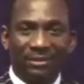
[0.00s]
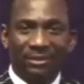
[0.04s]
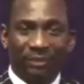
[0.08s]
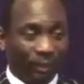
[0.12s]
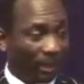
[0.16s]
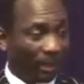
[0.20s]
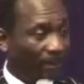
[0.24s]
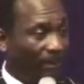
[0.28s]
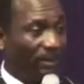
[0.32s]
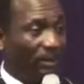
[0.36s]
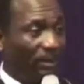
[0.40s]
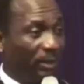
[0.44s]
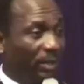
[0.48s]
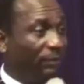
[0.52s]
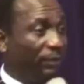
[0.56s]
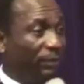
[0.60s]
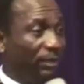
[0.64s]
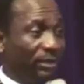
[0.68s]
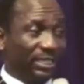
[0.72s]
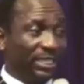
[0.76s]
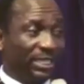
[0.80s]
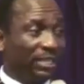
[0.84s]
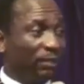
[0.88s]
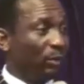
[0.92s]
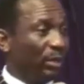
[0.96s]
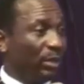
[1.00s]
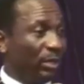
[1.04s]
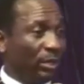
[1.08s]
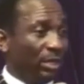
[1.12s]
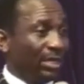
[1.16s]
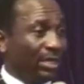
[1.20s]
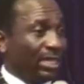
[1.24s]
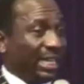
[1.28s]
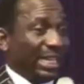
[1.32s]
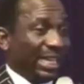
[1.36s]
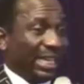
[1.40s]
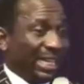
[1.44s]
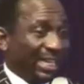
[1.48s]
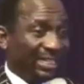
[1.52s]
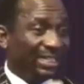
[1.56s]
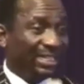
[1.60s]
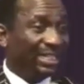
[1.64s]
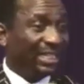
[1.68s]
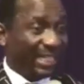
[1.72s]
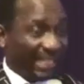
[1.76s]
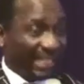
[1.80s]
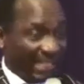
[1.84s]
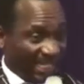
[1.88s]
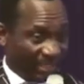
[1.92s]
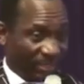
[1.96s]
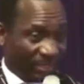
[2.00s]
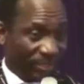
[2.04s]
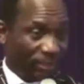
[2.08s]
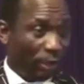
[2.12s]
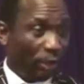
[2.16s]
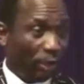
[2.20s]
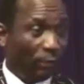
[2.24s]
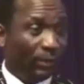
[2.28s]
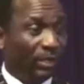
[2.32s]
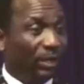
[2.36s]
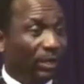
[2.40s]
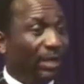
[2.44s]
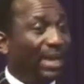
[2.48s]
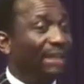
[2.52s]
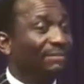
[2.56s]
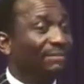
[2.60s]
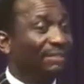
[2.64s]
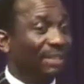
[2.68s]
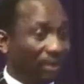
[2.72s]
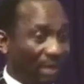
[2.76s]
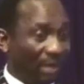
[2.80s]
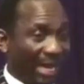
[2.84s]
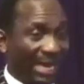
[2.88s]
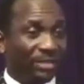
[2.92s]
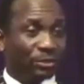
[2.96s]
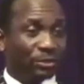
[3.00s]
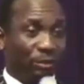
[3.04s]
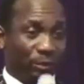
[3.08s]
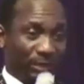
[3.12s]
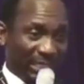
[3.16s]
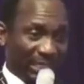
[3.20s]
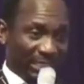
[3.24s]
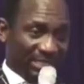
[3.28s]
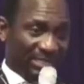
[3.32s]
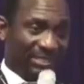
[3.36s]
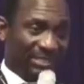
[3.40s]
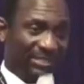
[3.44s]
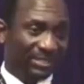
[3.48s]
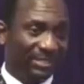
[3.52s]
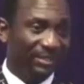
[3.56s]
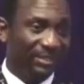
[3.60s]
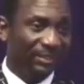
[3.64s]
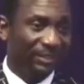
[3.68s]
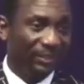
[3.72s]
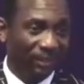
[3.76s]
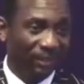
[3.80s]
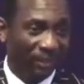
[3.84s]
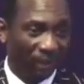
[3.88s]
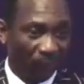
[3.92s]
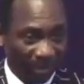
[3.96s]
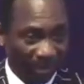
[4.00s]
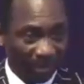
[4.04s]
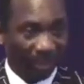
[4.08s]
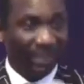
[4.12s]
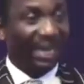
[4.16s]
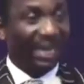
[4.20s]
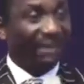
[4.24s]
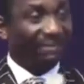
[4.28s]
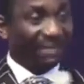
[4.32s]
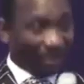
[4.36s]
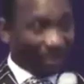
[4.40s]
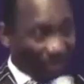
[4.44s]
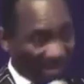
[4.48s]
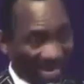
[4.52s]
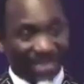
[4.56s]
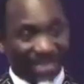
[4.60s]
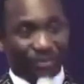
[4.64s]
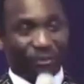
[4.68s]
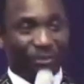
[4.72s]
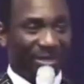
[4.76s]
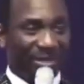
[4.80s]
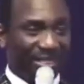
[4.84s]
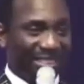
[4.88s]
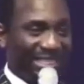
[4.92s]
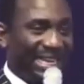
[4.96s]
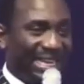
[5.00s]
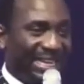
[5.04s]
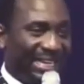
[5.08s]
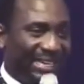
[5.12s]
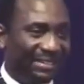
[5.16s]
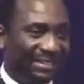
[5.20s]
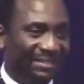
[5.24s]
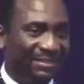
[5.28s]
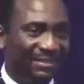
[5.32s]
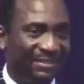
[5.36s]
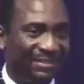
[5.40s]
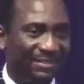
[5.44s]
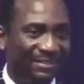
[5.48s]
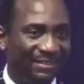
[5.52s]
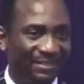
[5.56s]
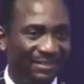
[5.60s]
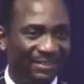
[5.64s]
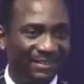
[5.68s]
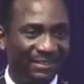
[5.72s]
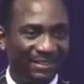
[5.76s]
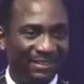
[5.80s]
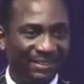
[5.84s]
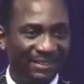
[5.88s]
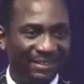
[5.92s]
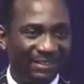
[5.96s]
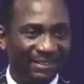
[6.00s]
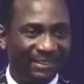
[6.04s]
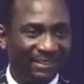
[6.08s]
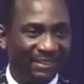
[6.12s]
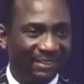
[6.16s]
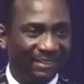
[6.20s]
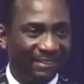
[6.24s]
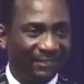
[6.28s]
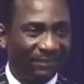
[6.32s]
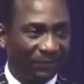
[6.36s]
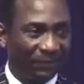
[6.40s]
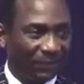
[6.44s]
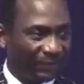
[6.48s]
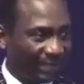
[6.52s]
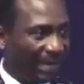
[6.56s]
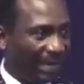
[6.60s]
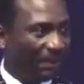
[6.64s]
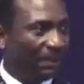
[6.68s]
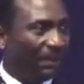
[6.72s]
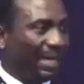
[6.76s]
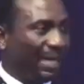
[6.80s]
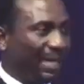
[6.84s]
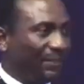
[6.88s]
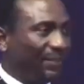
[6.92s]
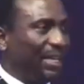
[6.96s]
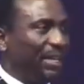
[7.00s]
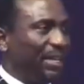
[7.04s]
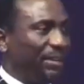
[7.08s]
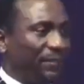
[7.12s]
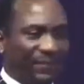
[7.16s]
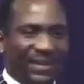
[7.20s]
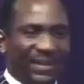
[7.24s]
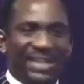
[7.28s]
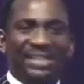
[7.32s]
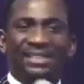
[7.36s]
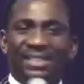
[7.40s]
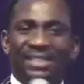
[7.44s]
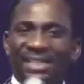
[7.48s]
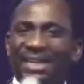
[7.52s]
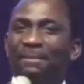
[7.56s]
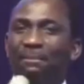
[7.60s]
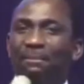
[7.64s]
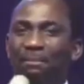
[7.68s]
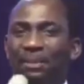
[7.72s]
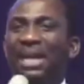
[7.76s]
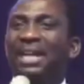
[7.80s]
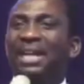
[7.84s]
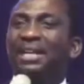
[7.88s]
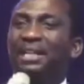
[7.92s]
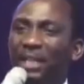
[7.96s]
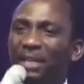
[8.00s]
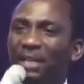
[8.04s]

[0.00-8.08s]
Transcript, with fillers: Some people even think we don't eat or we don't have the right to eat. We don't have the right to be tired. For example, after the fasting and prayer in the